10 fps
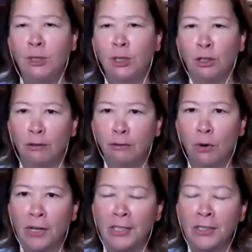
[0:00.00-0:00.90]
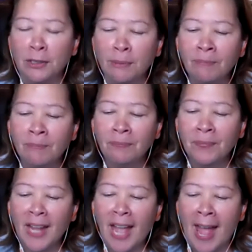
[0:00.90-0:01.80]
her voice
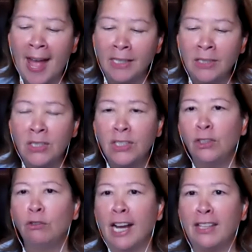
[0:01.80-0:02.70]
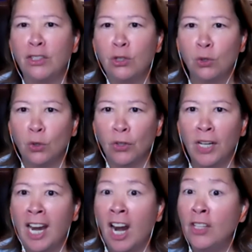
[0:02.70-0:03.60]
and still write the
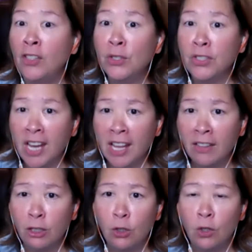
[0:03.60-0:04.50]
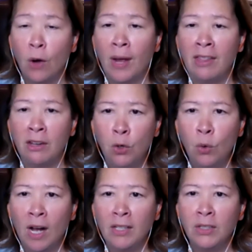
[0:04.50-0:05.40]
story and understand the judo and the
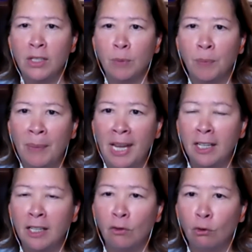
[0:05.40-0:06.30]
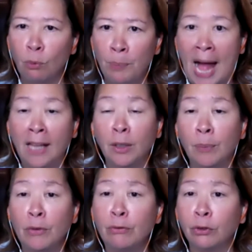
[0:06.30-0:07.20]
nuances, but make it
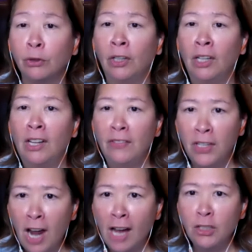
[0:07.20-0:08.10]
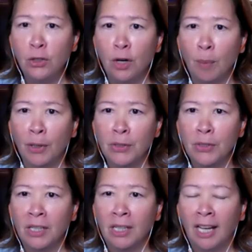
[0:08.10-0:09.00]
palatable for the non-judo
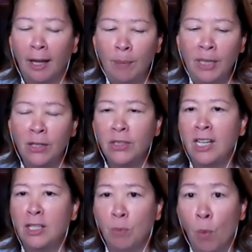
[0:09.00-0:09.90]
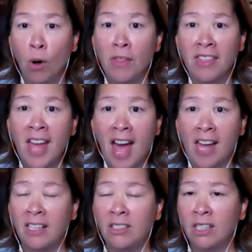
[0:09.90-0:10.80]
person because hmm. it is more than that.
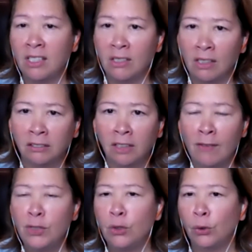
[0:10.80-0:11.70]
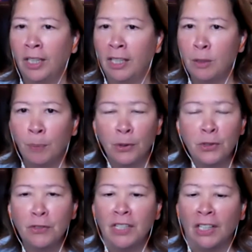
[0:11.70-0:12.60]
It's it's a love story and it's
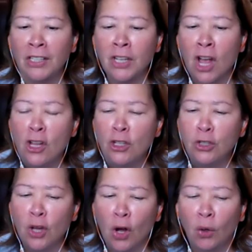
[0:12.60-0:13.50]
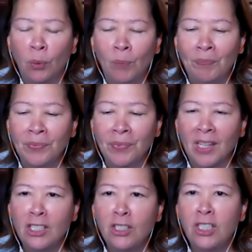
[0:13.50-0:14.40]
perseverance. So
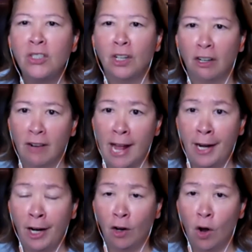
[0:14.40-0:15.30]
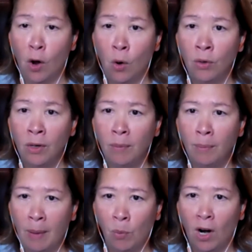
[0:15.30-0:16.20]
she started writing her own
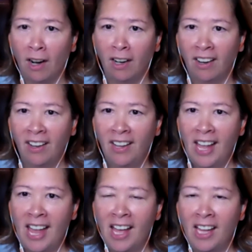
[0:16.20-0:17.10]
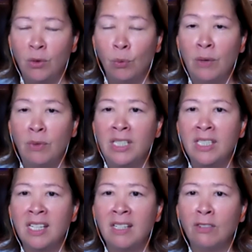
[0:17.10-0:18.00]
memoir and mm. we hmm. would
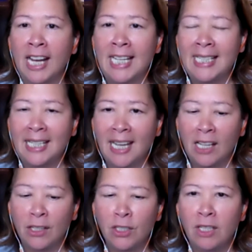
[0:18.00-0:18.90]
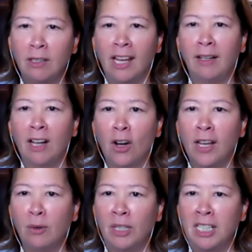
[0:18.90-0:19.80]
sit and write it together. She'd like,
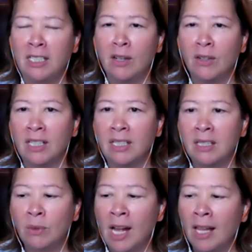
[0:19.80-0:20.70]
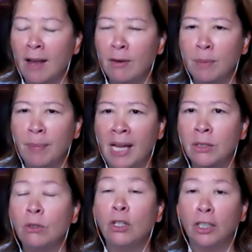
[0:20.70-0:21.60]
okay, what are you doing? I said, well, I was about
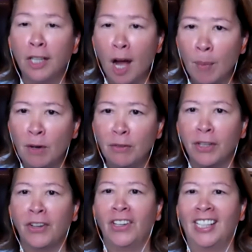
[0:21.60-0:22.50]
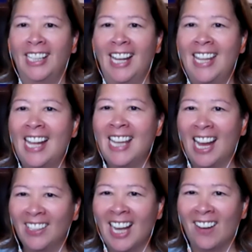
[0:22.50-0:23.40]
to. Good, come over. And that's
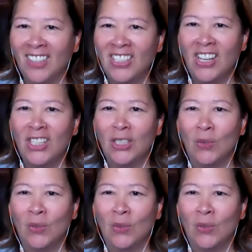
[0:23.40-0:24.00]
how the conversation